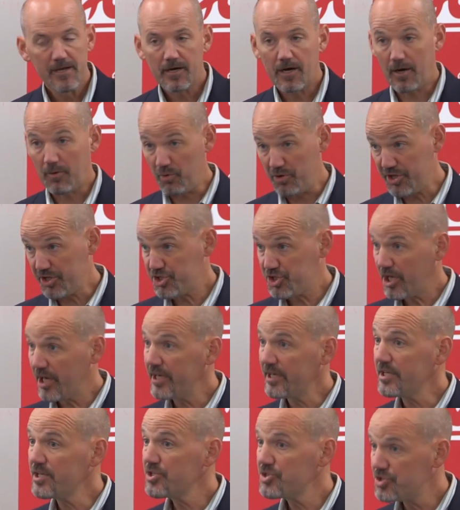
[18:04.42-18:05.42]
uh, when the
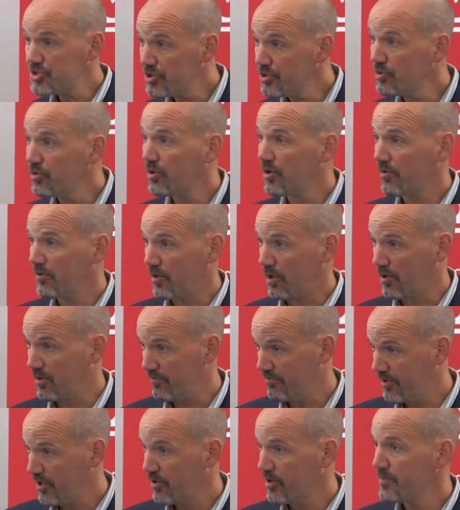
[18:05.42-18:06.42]
Chinese too are, are
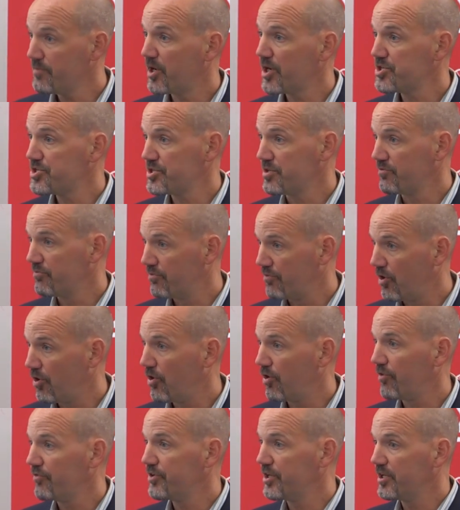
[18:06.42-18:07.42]
very much
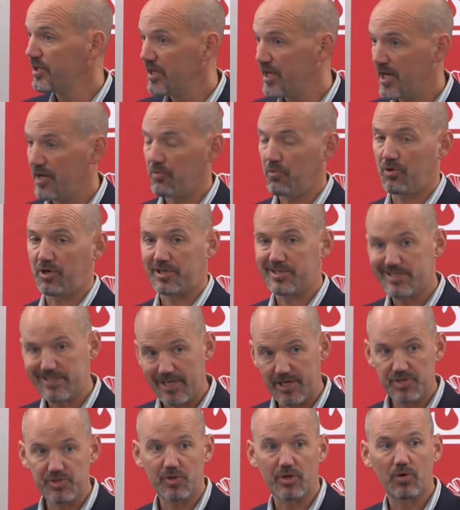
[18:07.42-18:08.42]
involved in network
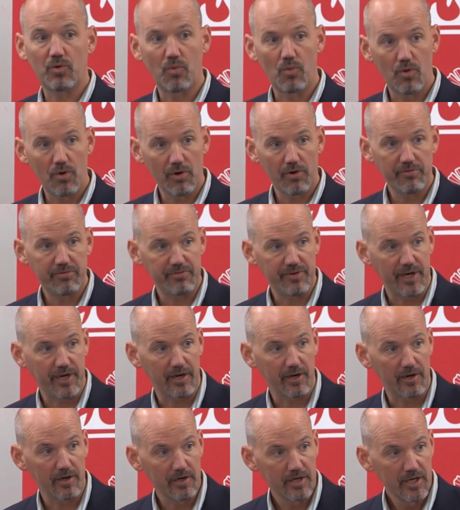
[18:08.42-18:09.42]
centric
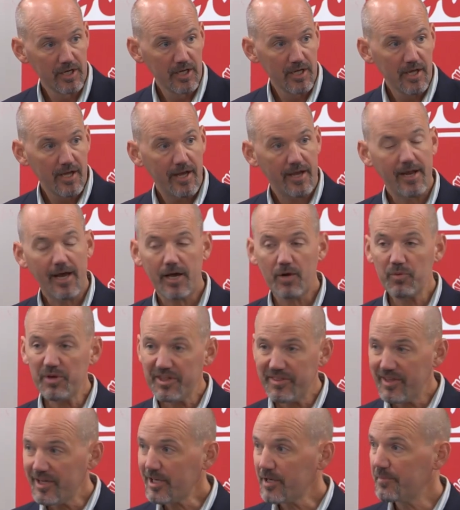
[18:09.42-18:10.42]
warfare? And how do we
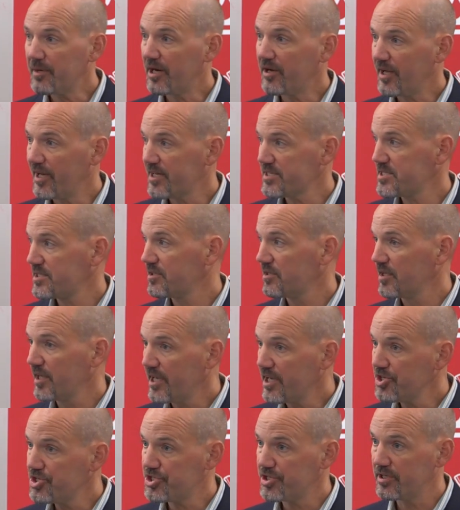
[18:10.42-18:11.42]
think about
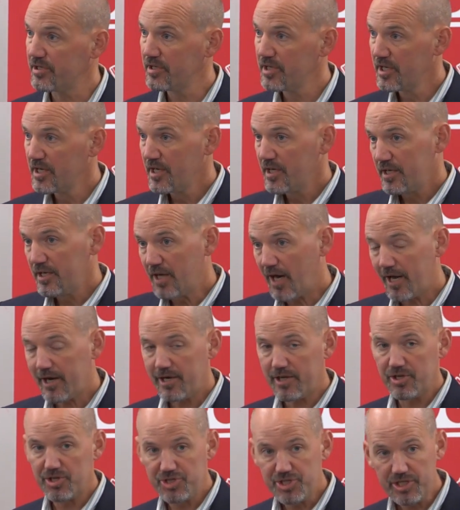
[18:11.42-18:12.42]
escalation, not
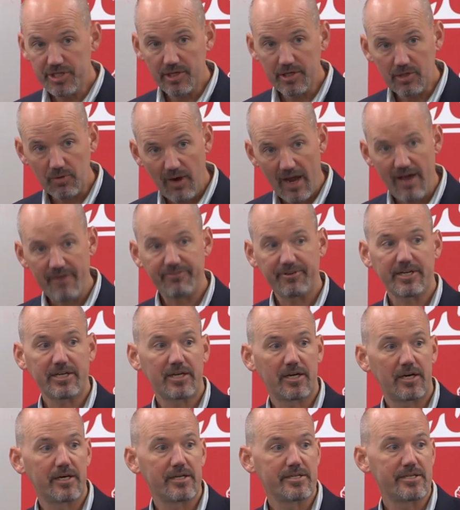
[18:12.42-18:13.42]
in a geographic
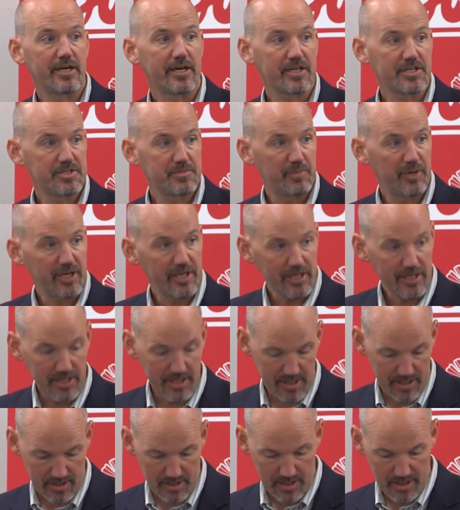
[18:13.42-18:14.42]
context, but
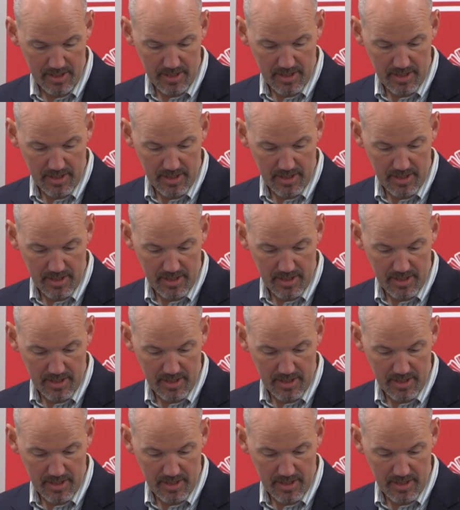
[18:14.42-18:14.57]
in,